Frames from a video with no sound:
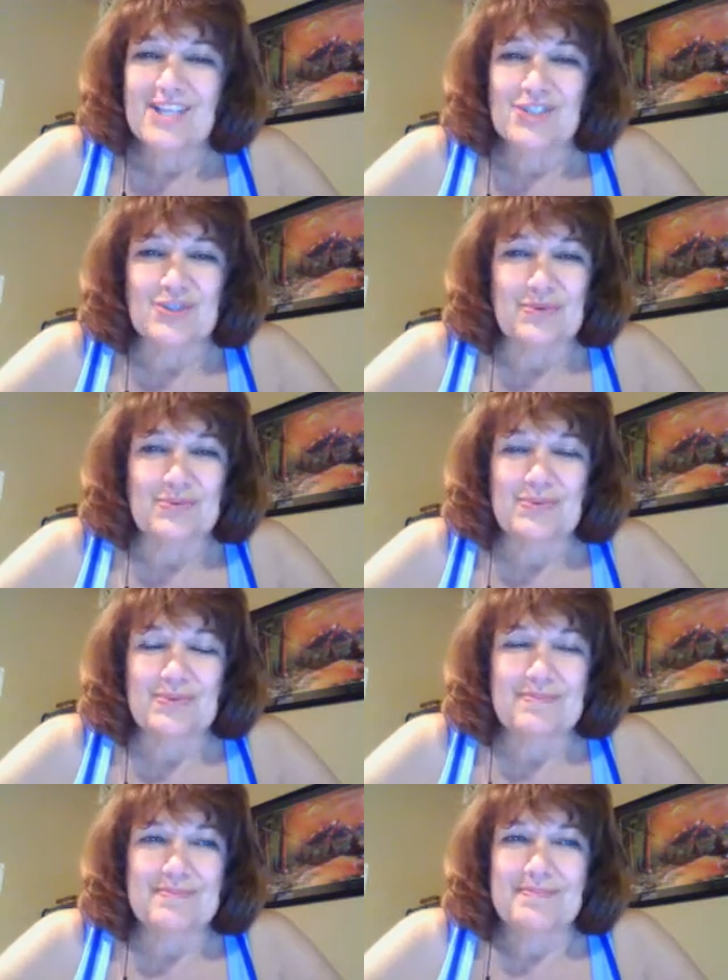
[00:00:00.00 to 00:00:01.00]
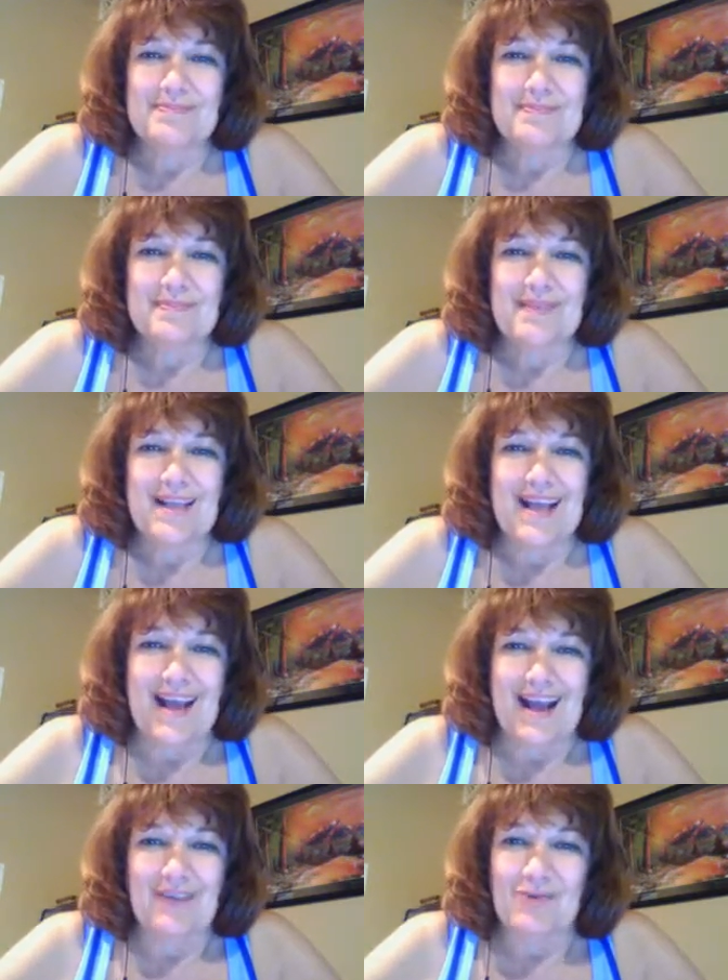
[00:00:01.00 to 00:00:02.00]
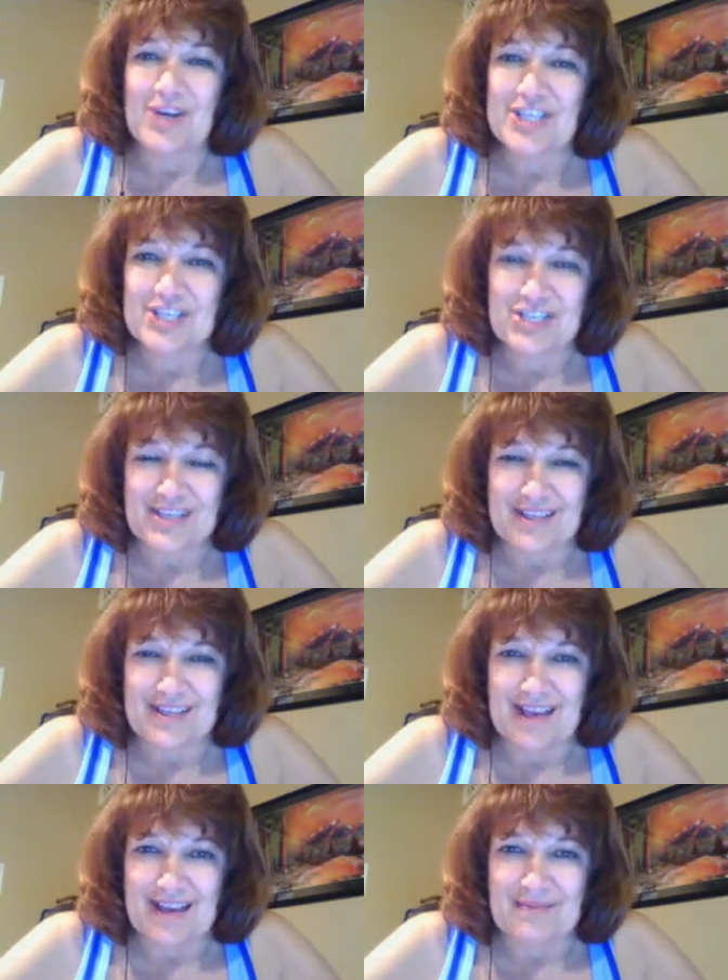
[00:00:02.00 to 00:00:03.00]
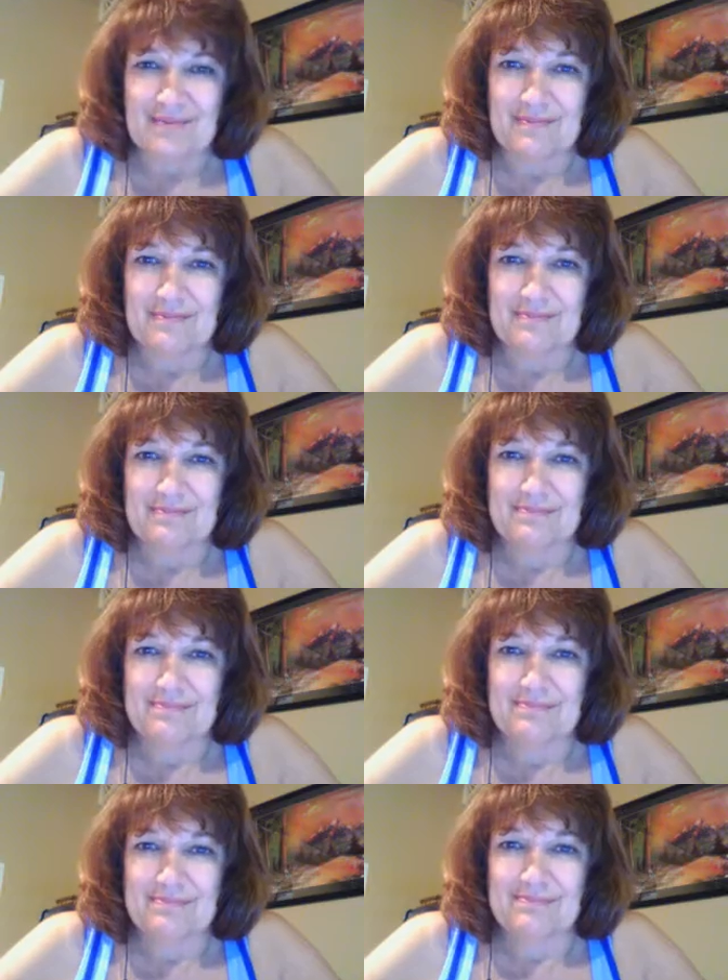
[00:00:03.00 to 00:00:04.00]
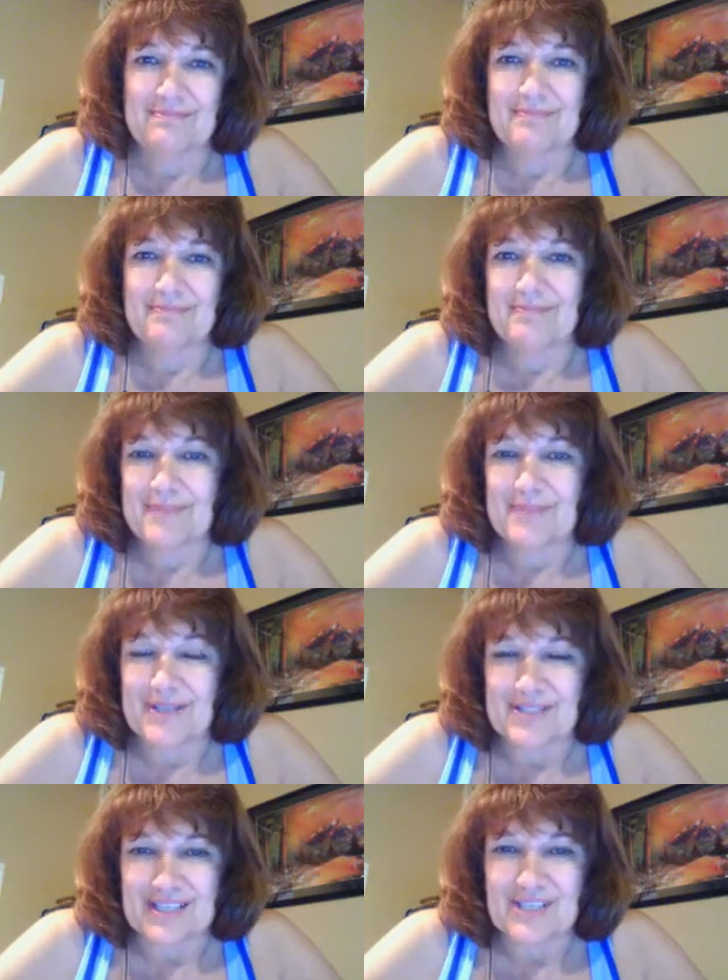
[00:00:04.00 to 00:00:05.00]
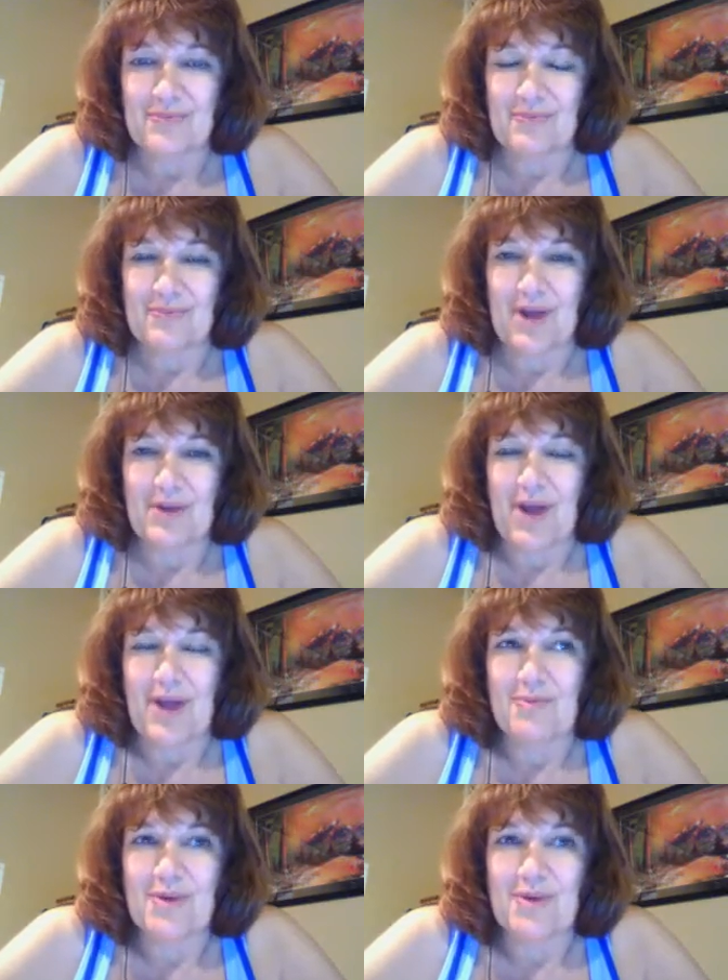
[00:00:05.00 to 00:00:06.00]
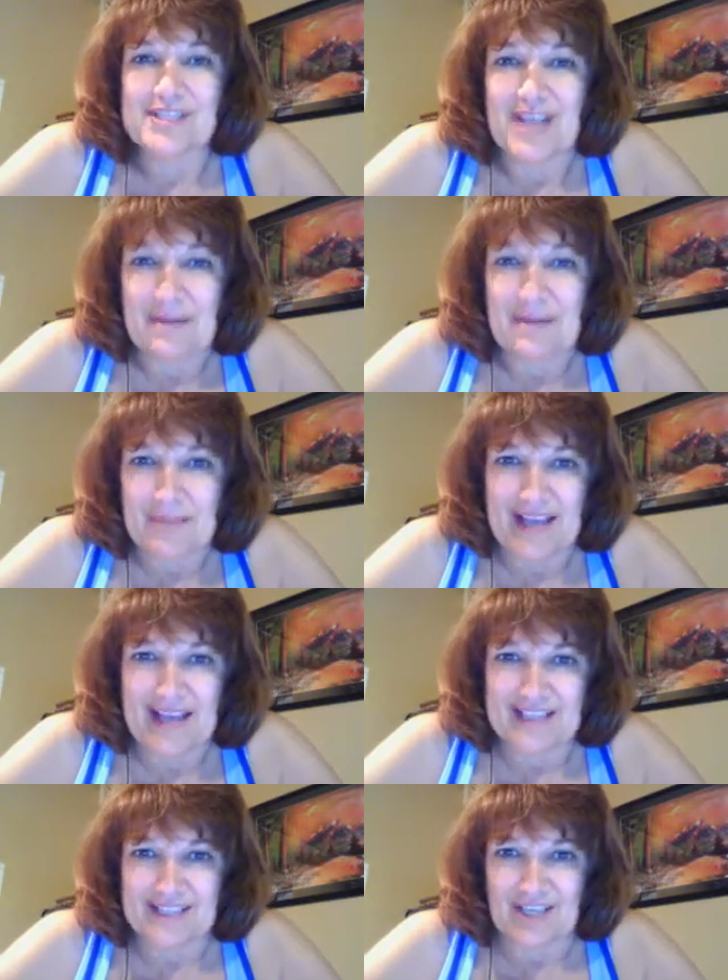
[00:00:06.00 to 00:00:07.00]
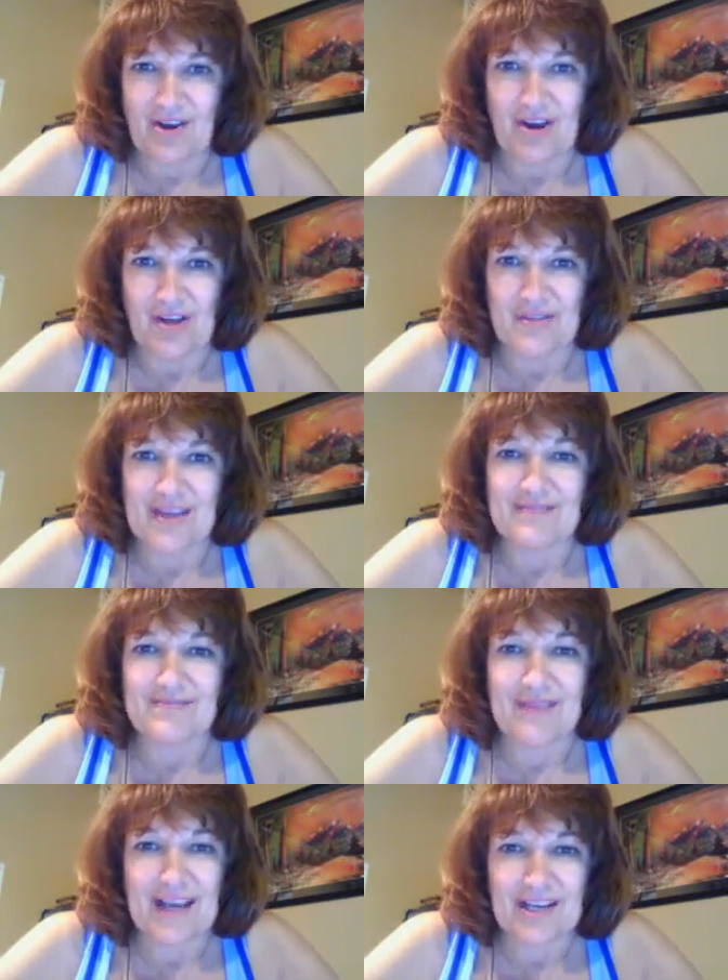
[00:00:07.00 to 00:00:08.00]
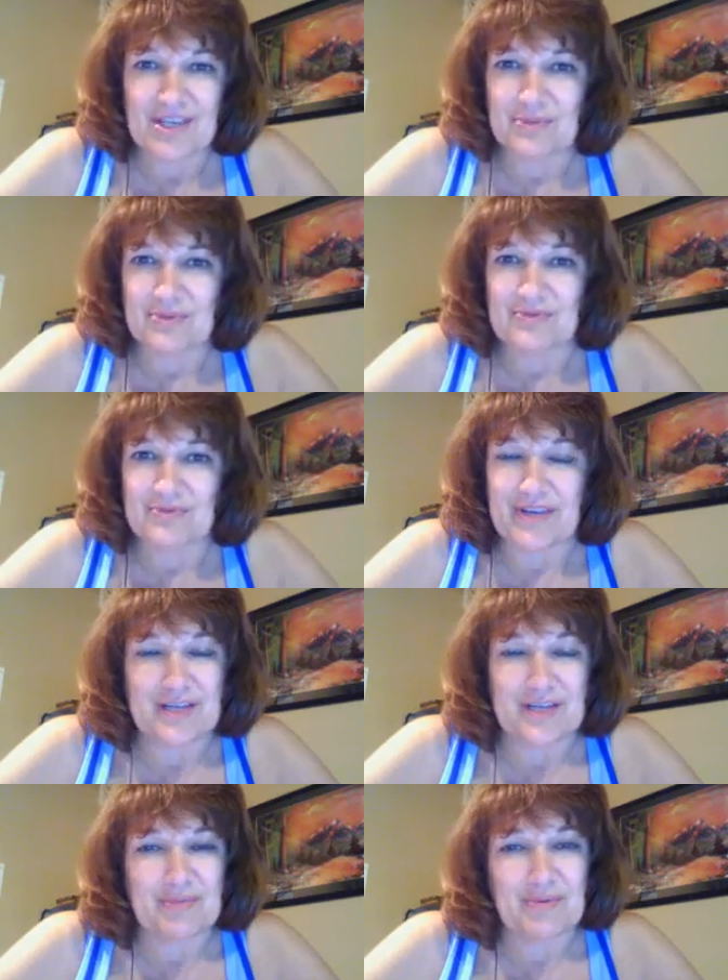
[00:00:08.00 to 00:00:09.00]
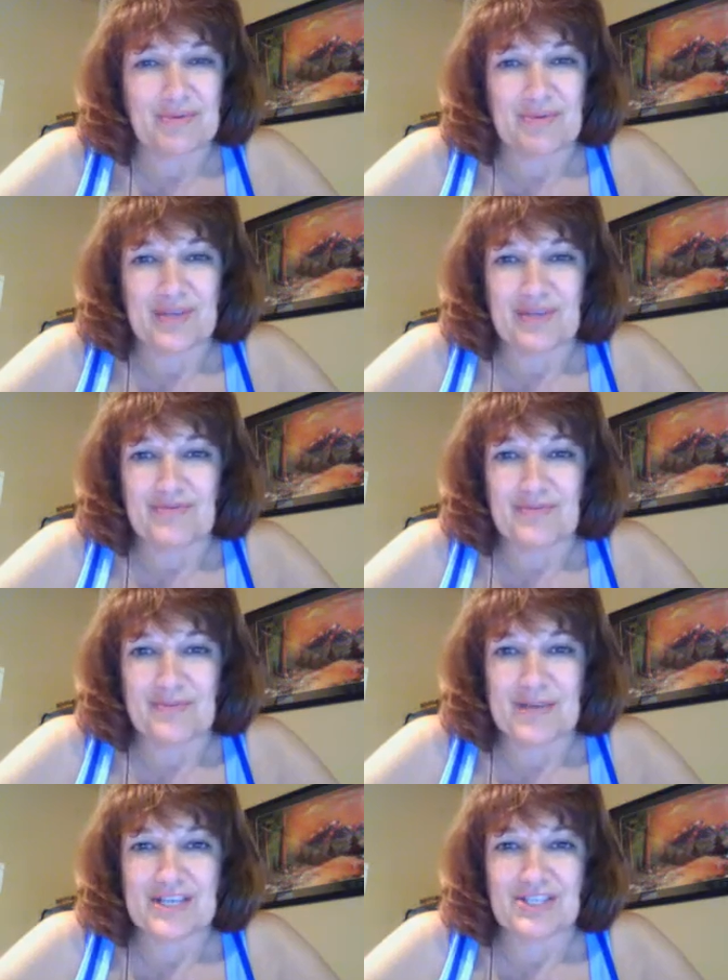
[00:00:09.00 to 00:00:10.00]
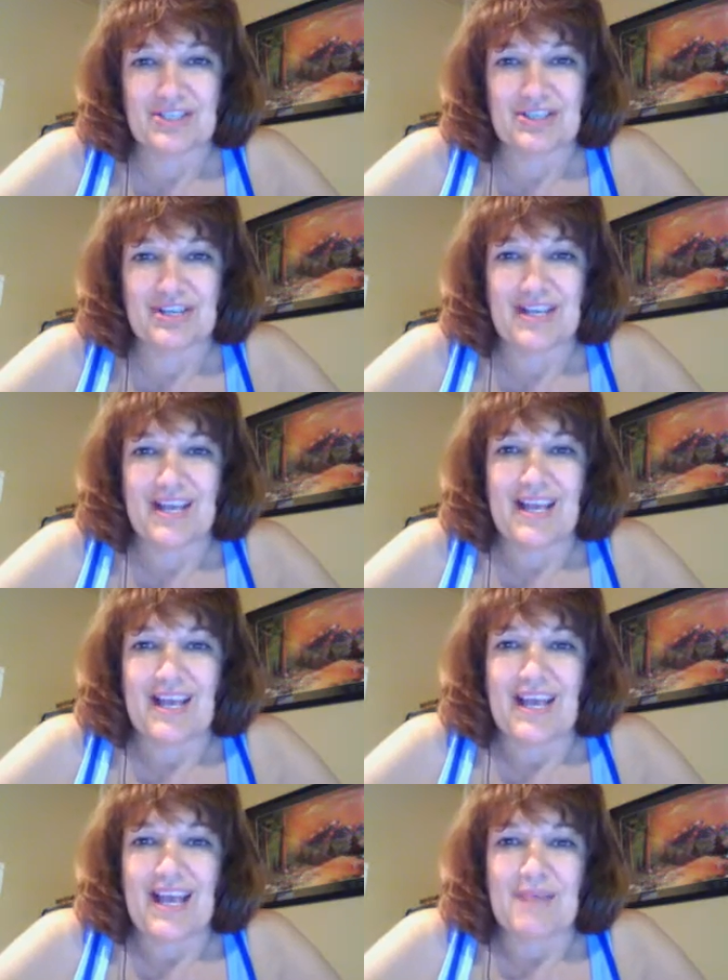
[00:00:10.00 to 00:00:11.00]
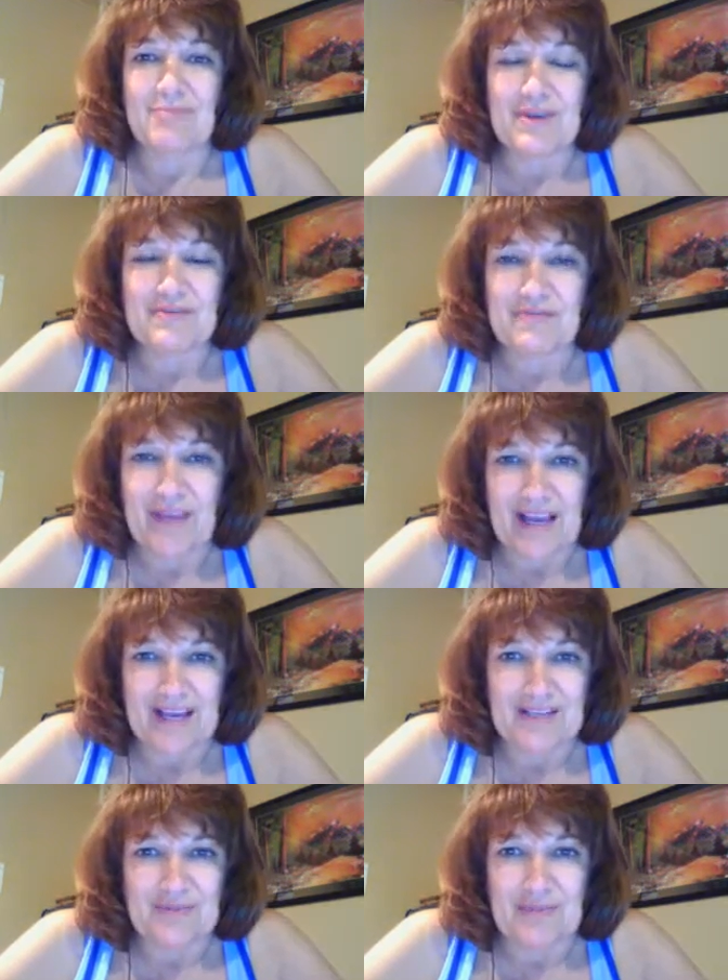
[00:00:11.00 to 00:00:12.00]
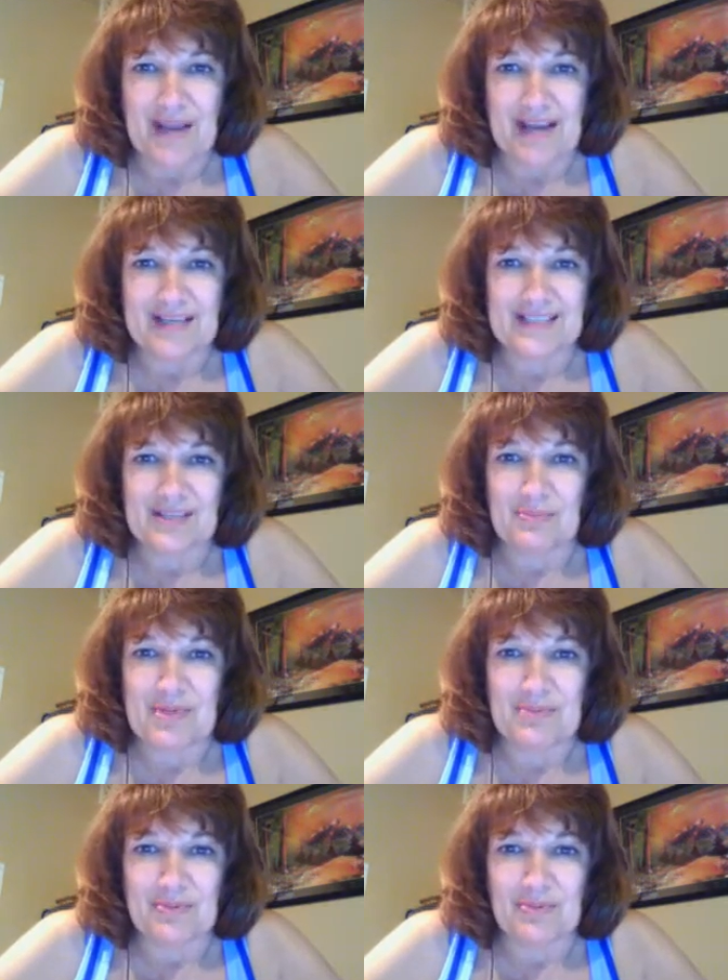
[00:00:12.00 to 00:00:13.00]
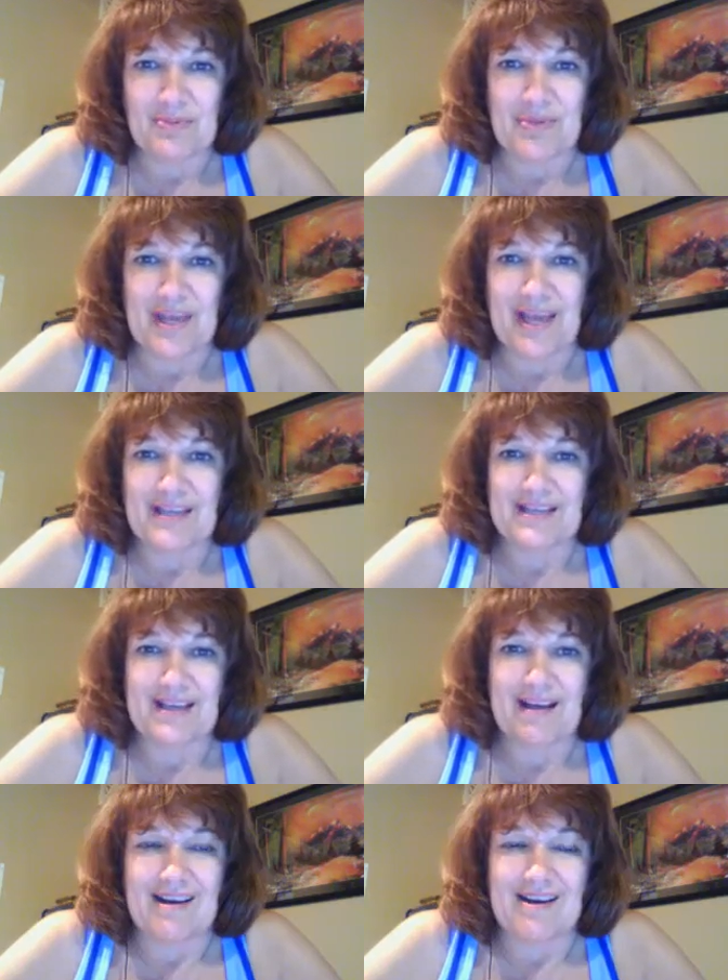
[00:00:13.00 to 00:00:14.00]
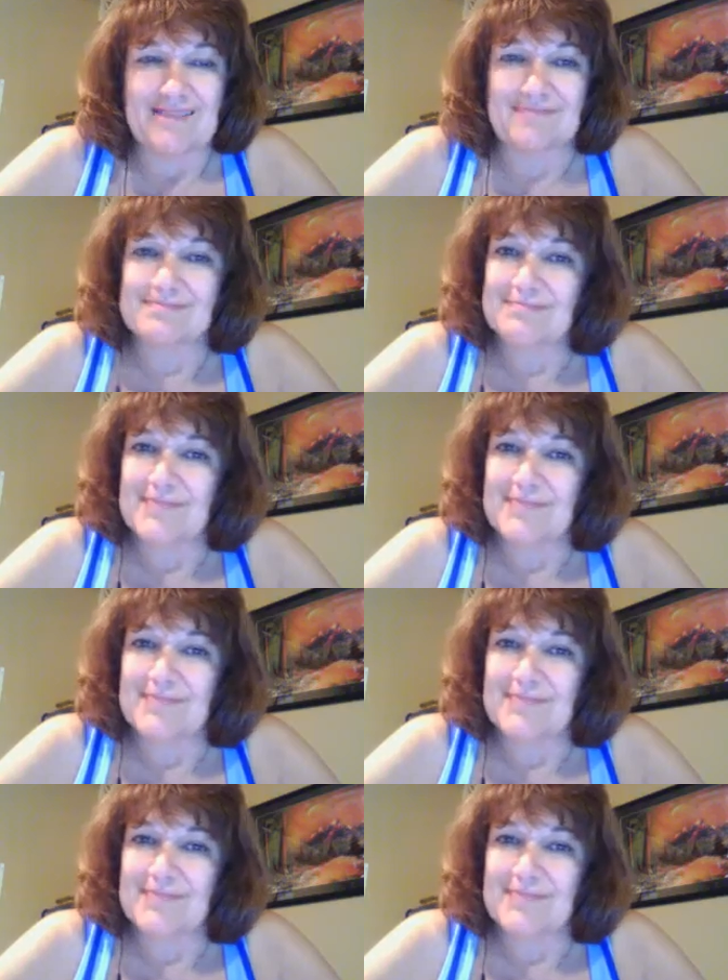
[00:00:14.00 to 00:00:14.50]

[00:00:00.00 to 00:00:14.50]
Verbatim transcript: so I wanted to share that because I didn't, I, I want to start passing on that valuable, valuable information and bring value back to the people that um,